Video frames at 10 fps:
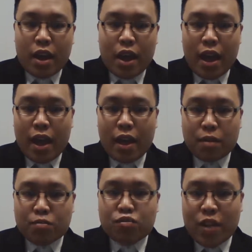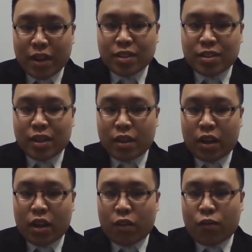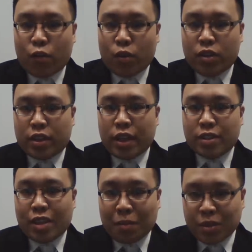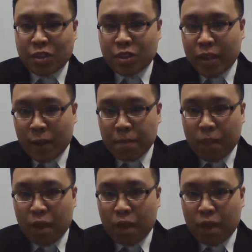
and practicing for the case competition day,